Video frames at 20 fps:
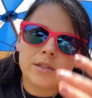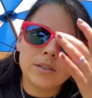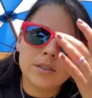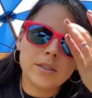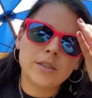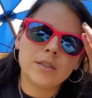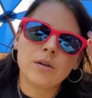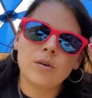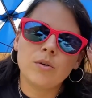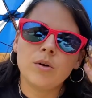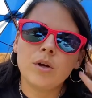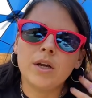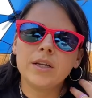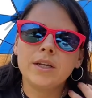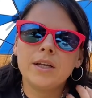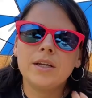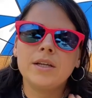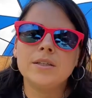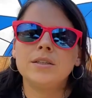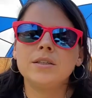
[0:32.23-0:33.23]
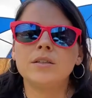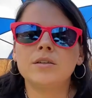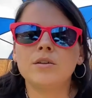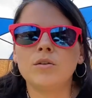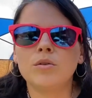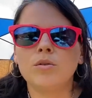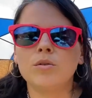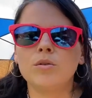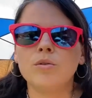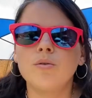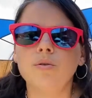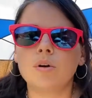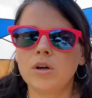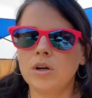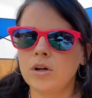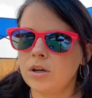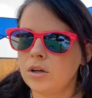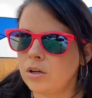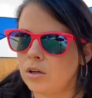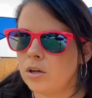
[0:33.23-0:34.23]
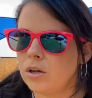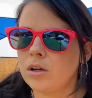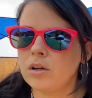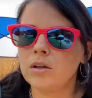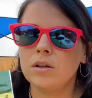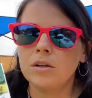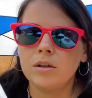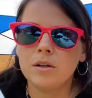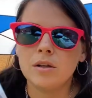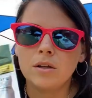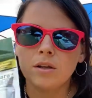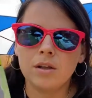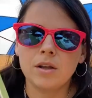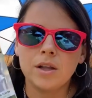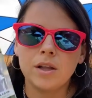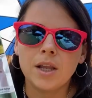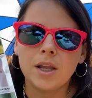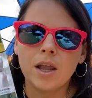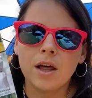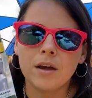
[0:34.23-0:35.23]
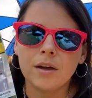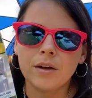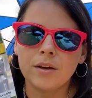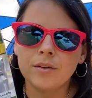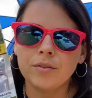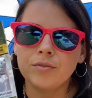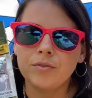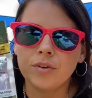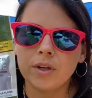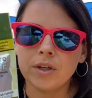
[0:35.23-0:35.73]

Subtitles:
so I needed to go live